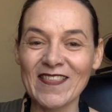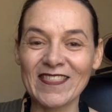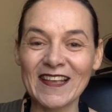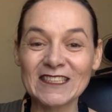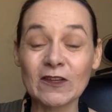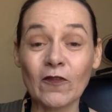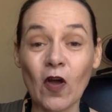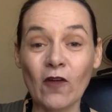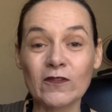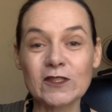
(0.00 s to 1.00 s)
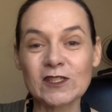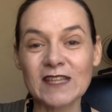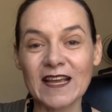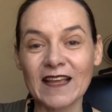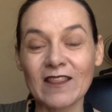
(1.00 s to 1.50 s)
things of
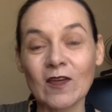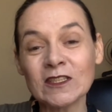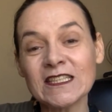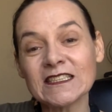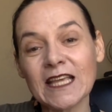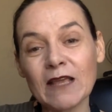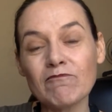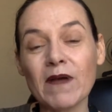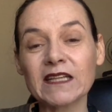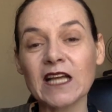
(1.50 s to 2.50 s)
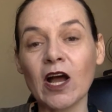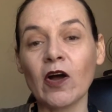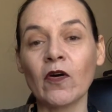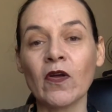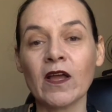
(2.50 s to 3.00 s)
today. Those things impact
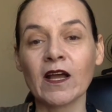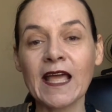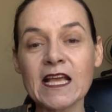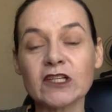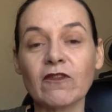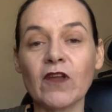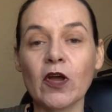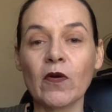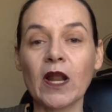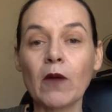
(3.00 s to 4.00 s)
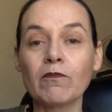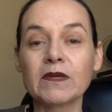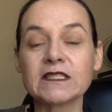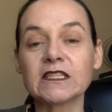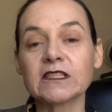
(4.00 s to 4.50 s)
our cash flow and our
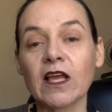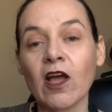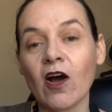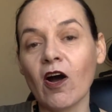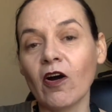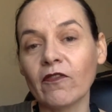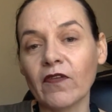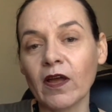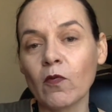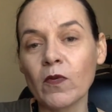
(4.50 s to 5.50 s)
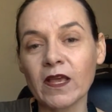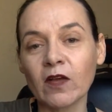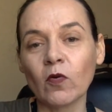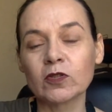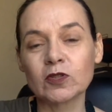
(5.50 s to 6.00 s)
business of a week
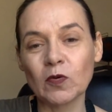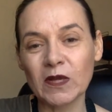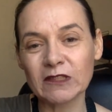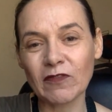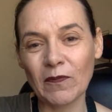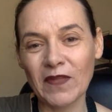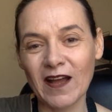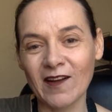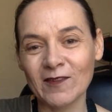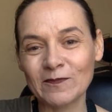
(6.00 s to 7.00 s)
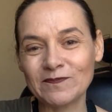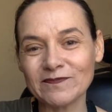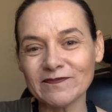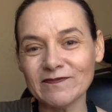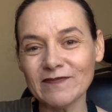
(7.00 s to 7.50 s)
or 2 weeks from now.
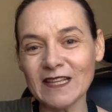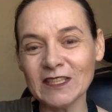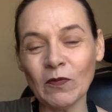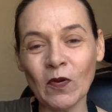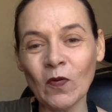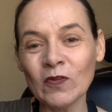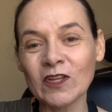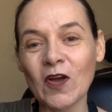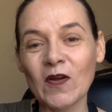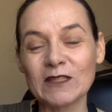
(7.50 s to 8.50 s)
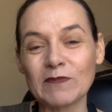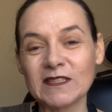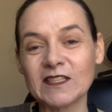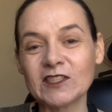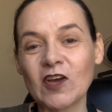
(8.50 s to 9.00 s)
So we all know, as
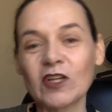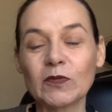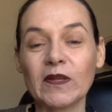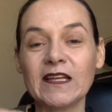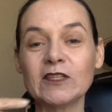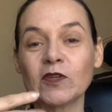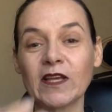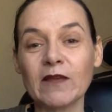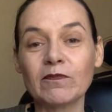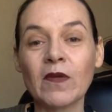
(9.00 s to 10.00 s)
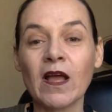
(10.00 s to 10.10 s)
business owners, we need to keep